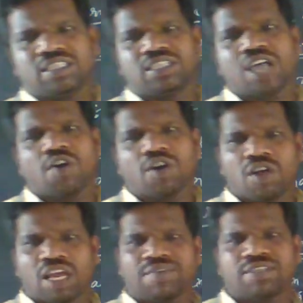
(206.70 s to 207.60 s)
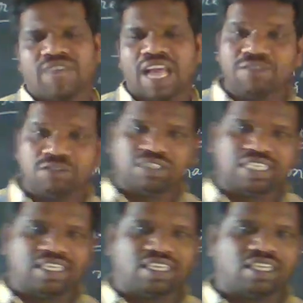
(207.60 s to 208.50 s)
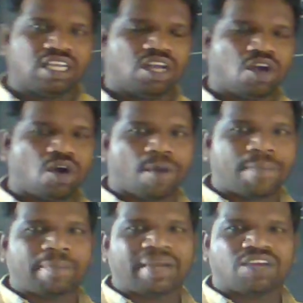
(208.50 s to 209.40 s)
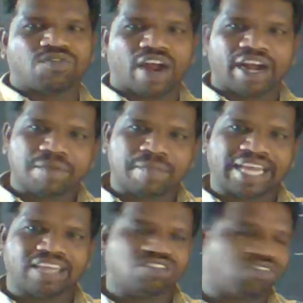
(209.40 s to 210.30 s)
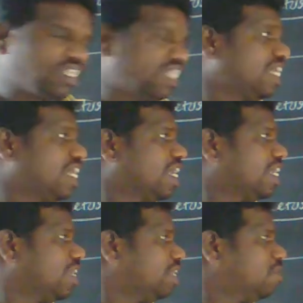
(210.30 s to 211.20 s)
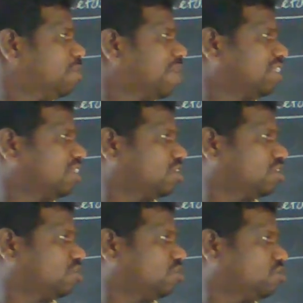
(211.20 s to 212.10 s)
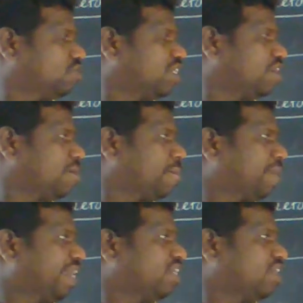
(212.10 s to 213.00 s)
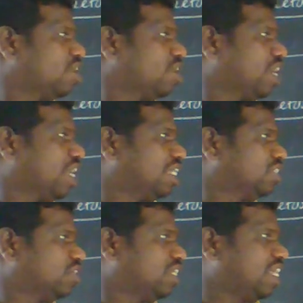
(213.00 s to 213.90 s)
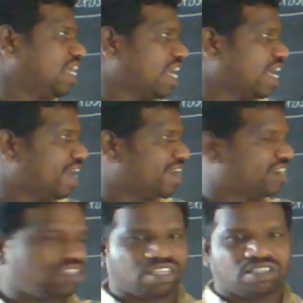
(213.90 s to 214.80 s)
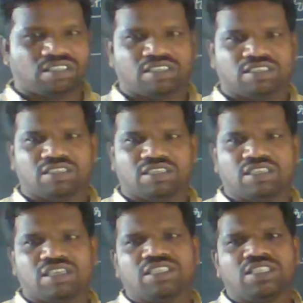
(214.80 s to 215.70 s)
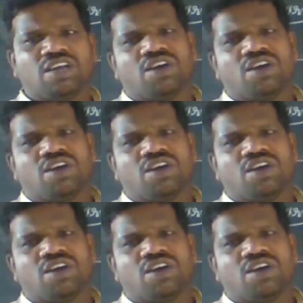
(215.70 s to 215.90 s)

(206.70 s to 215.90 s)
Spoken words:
Java language we have to see public void main string in the braces string main string args is the